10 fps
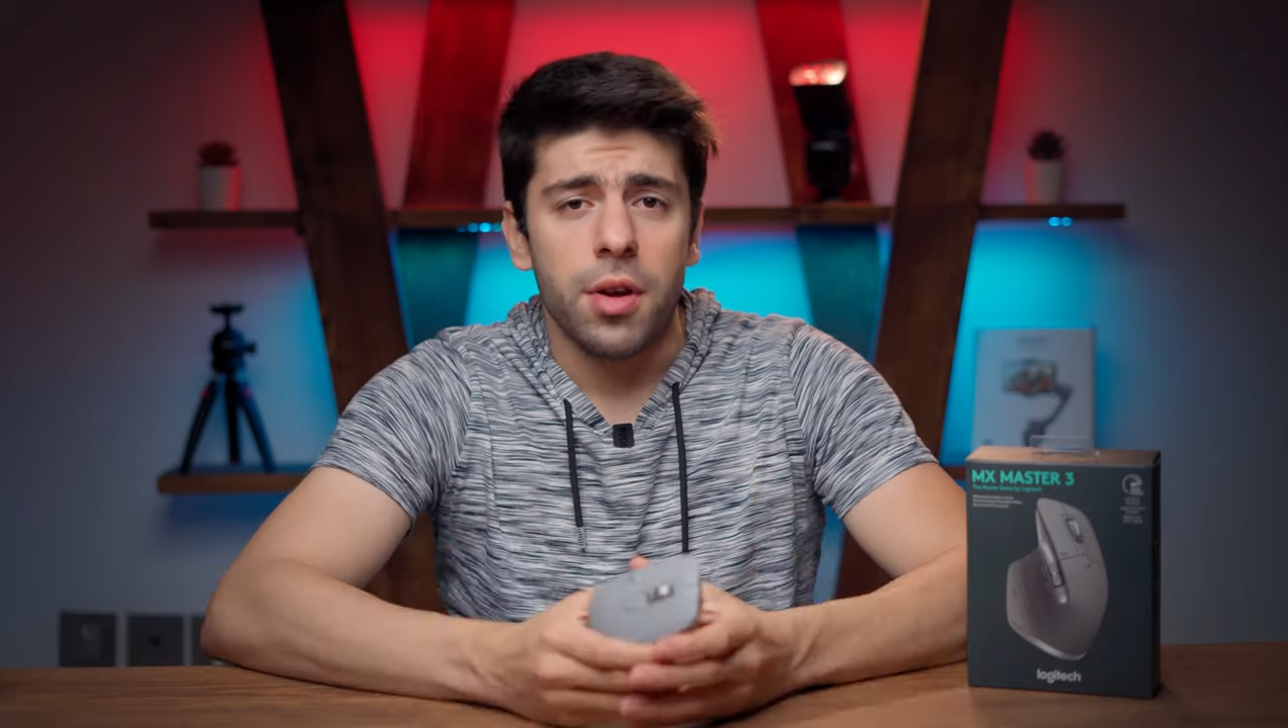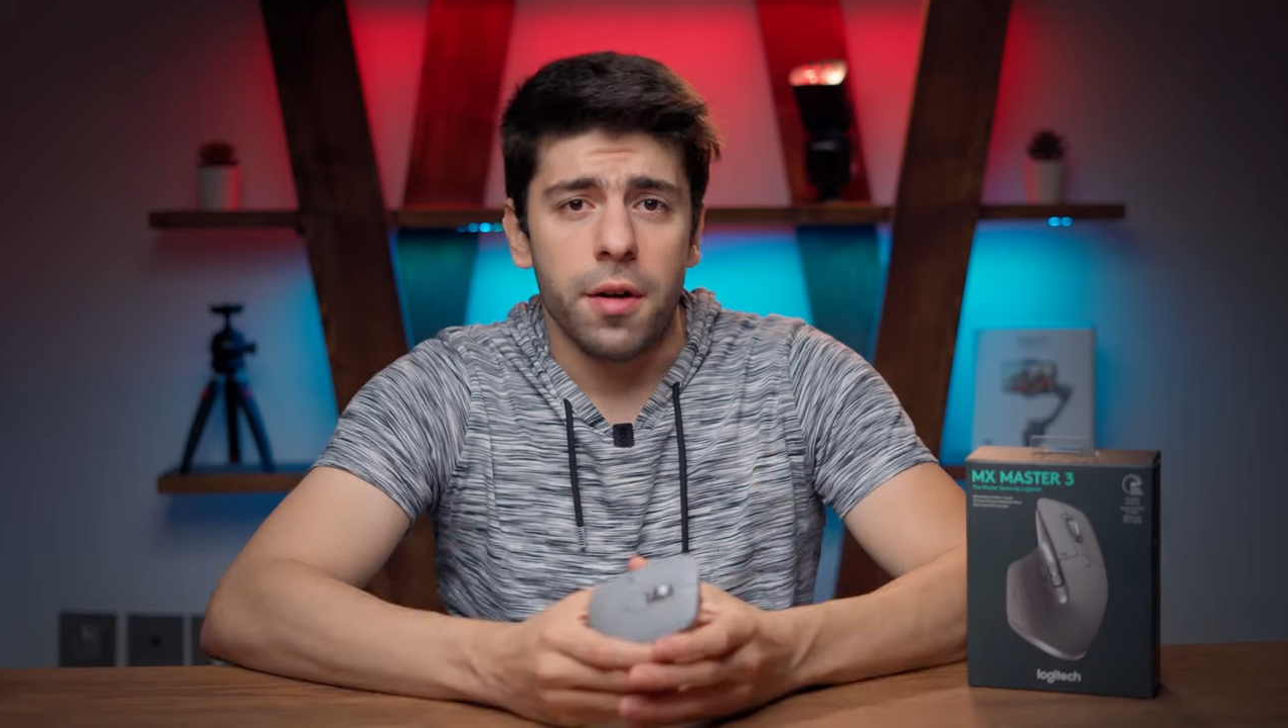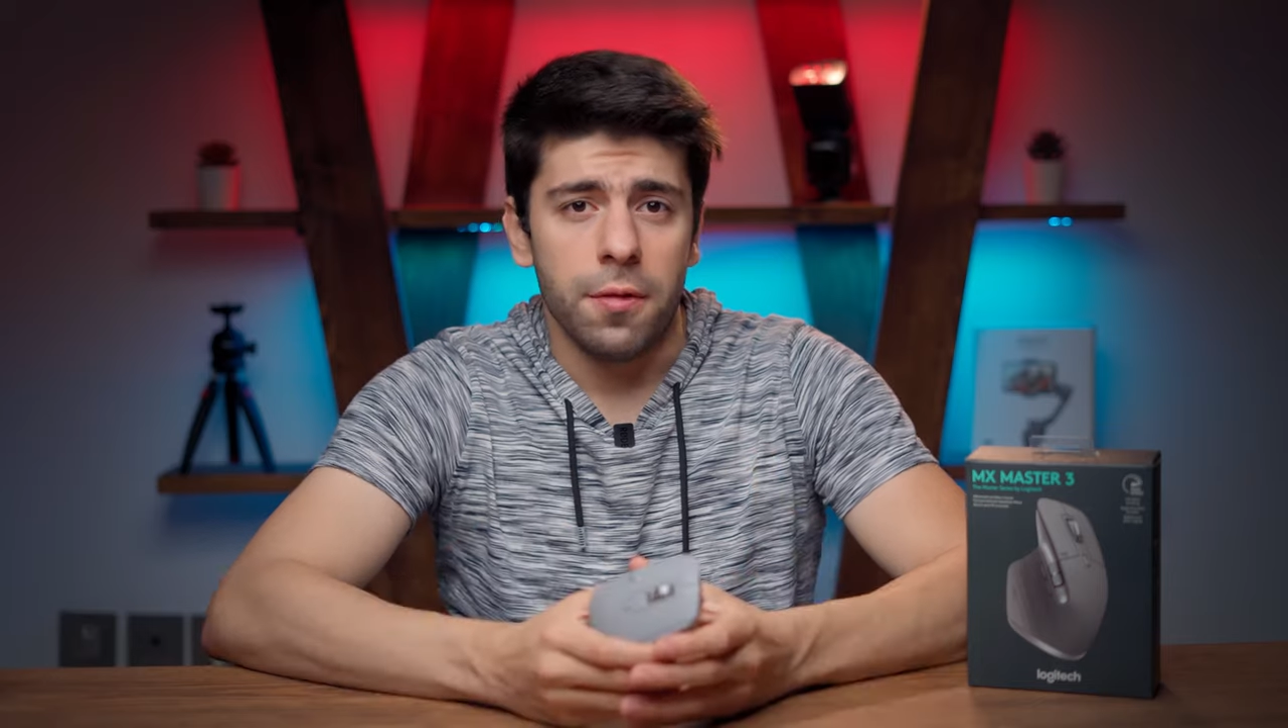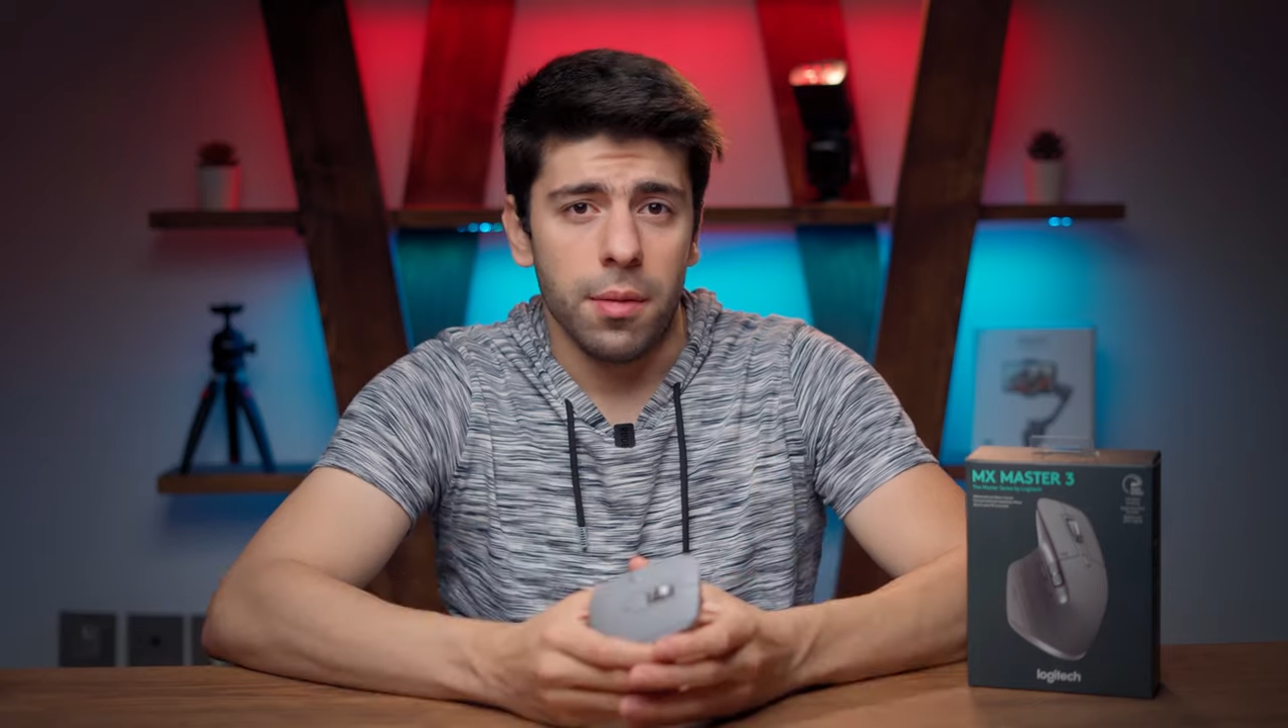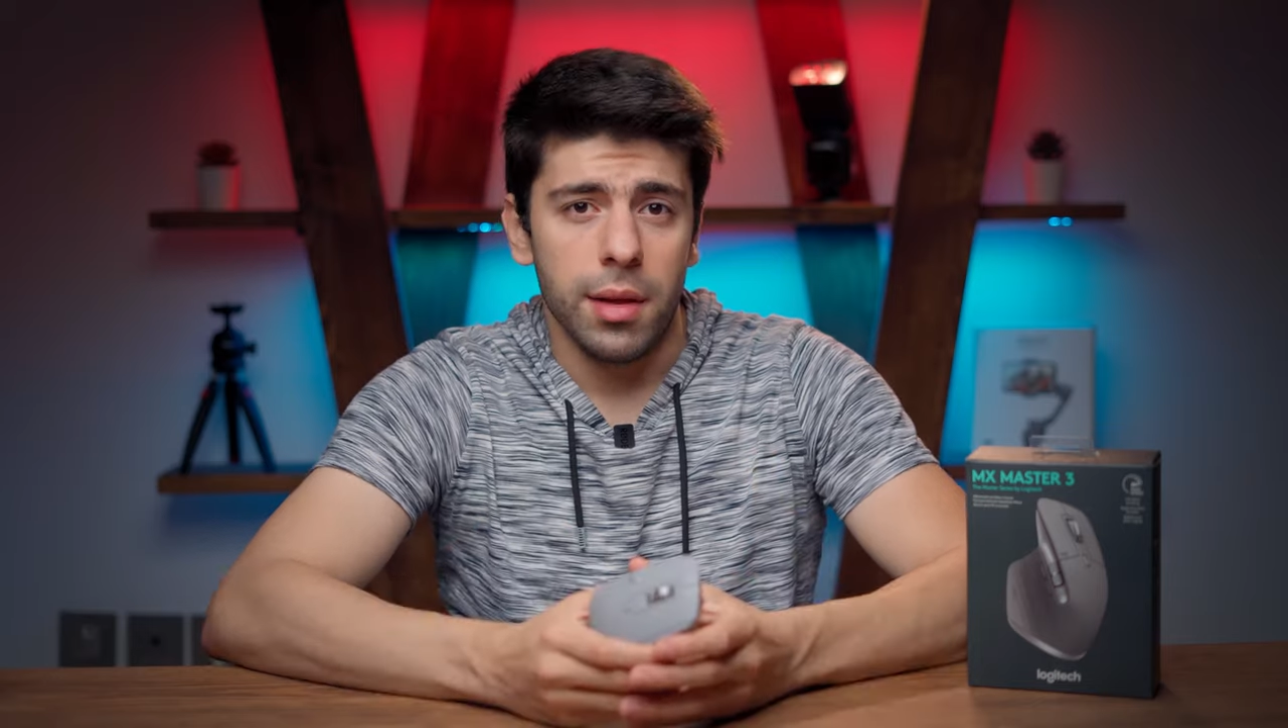you
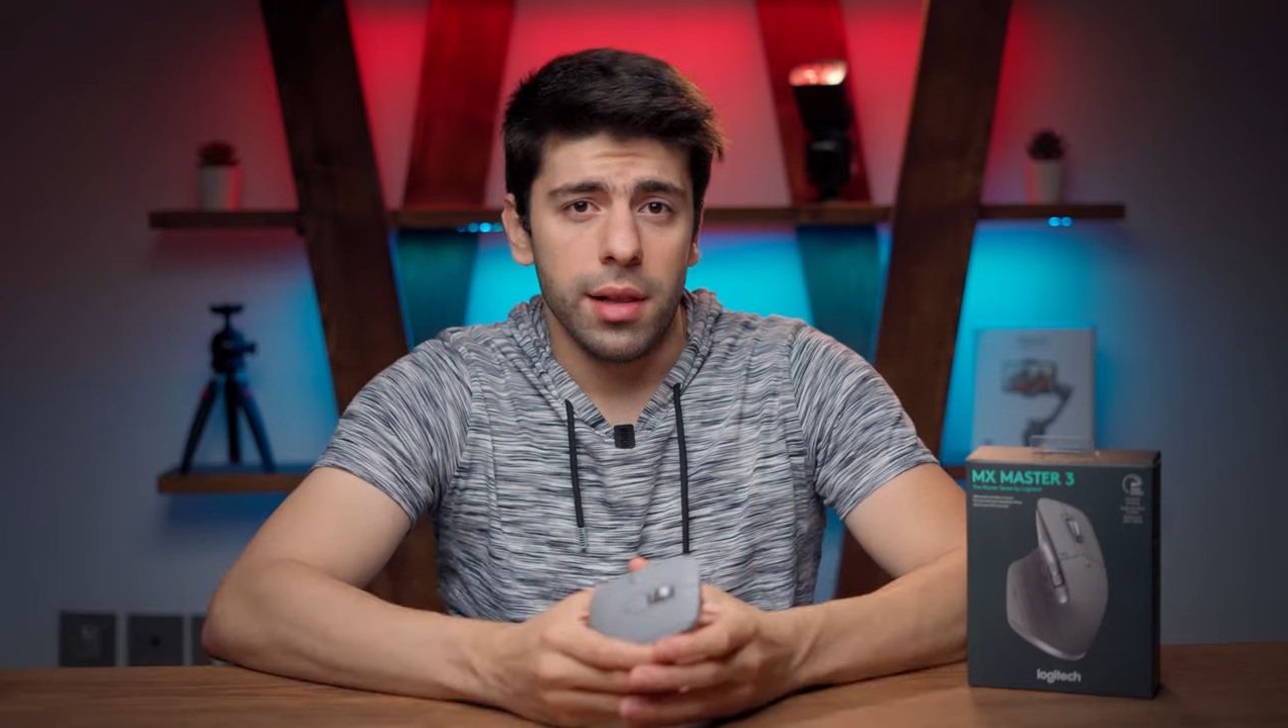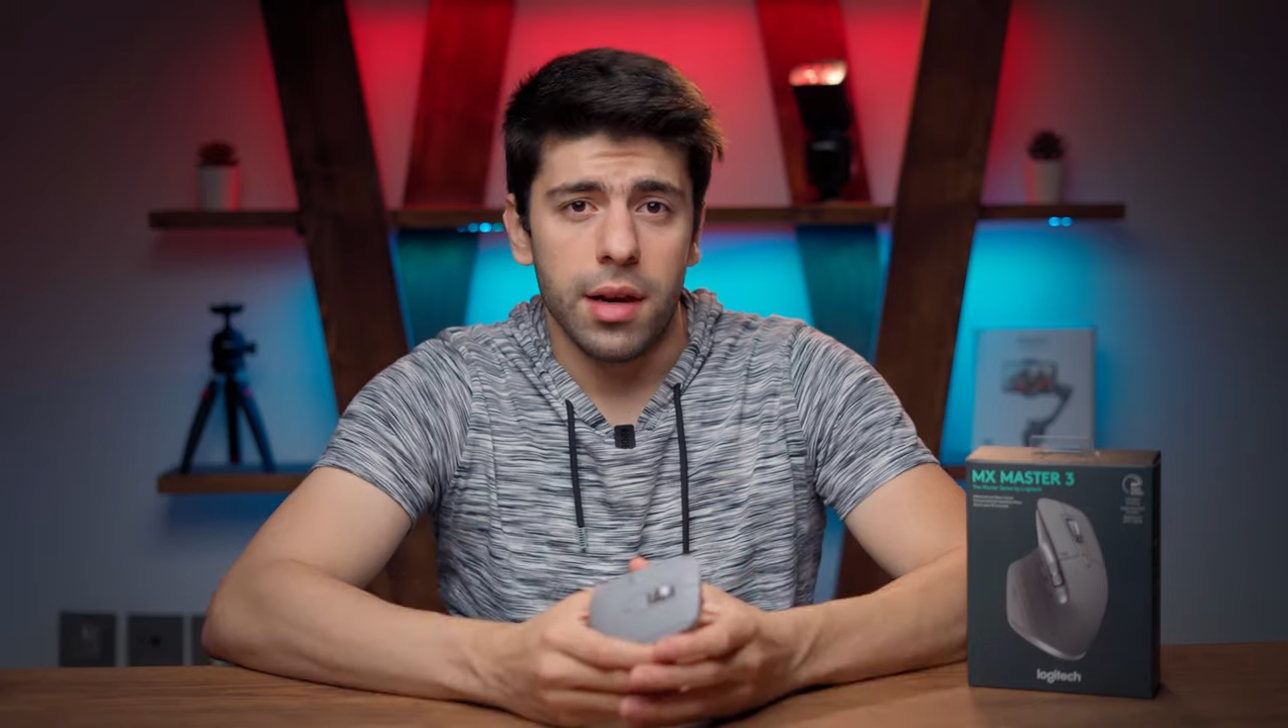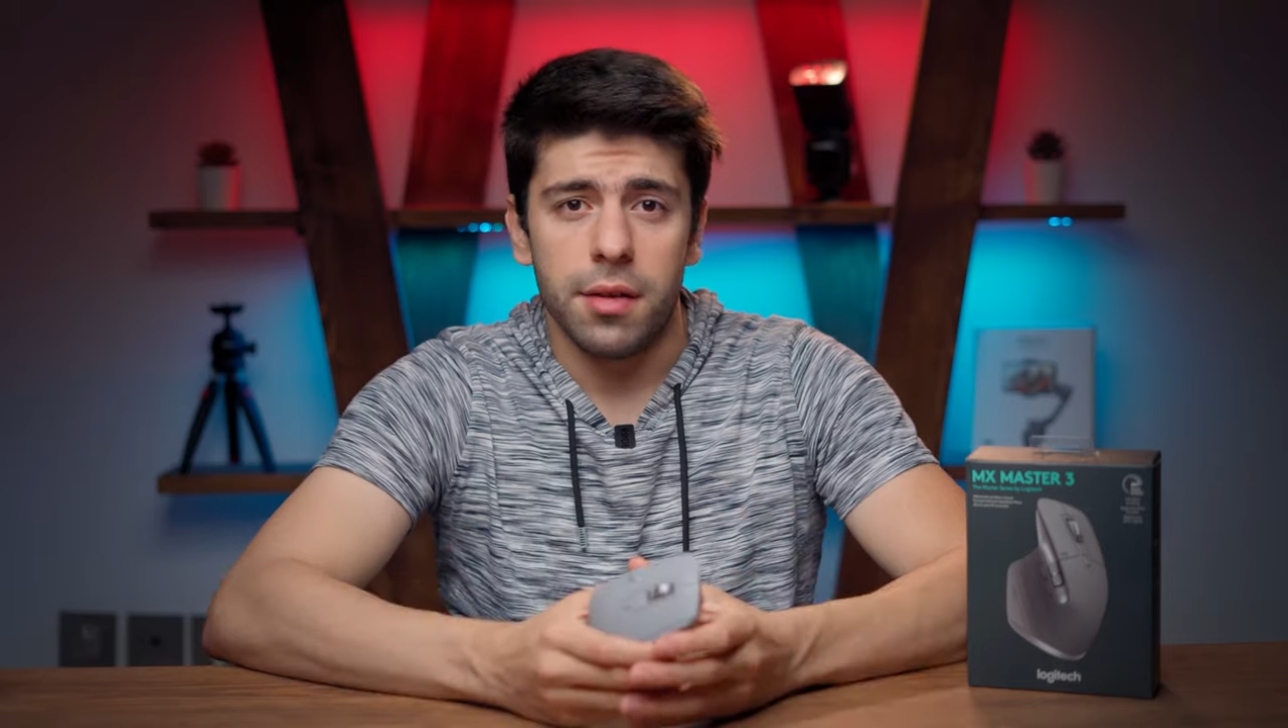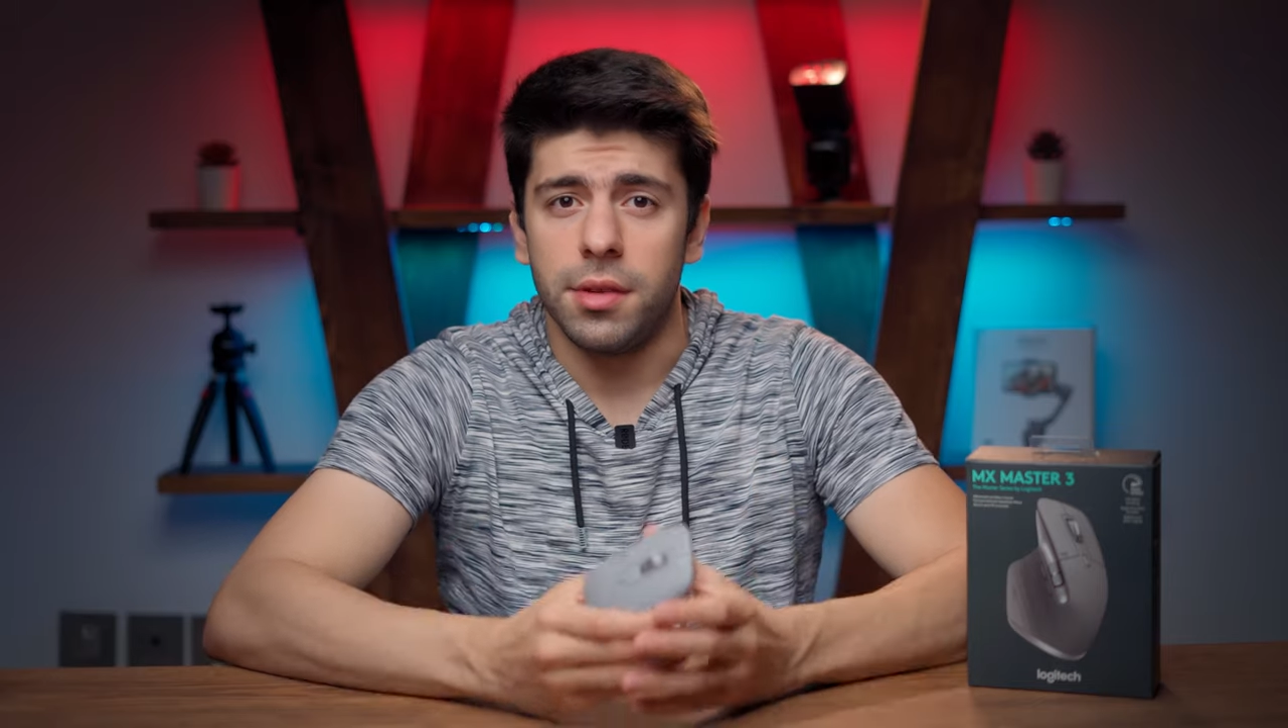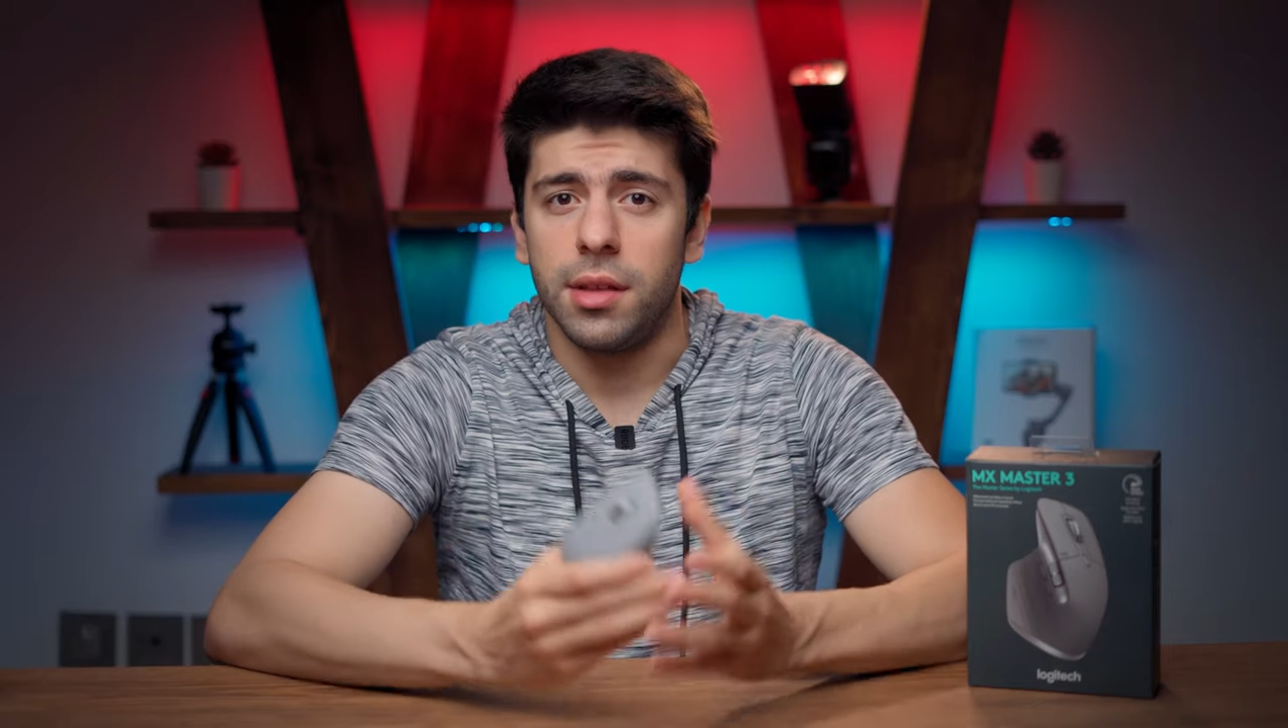are
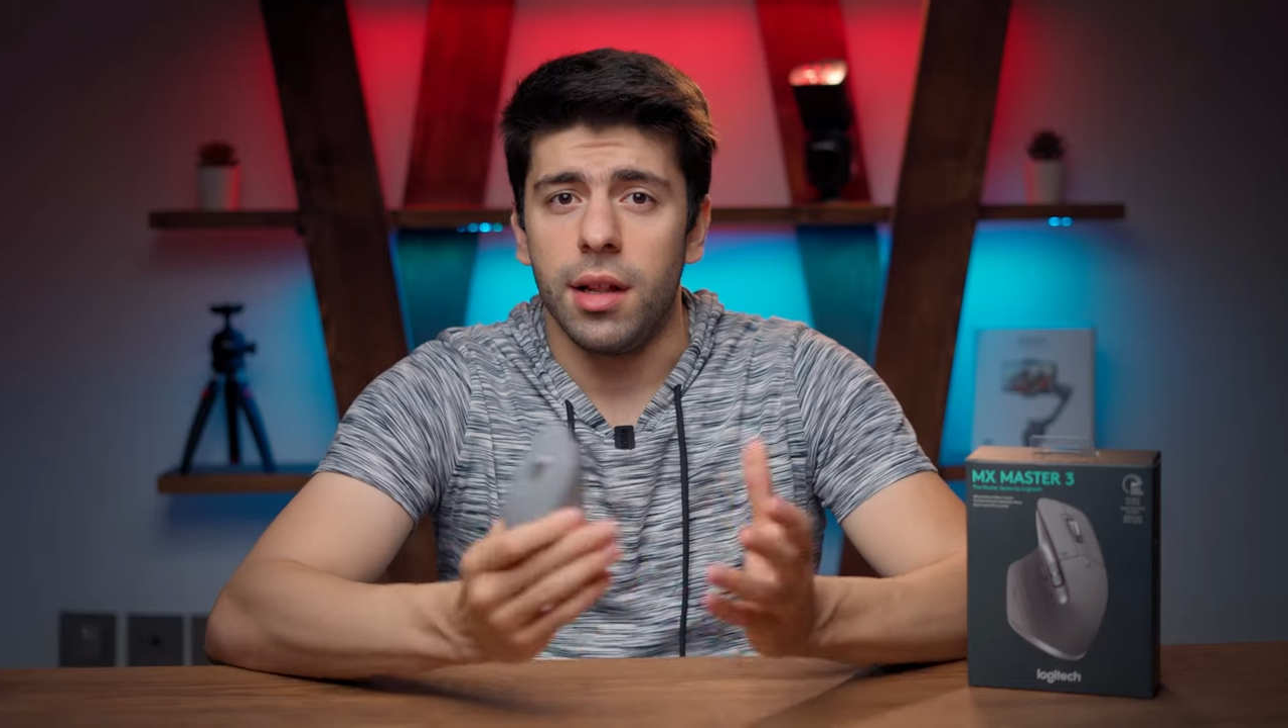familiar with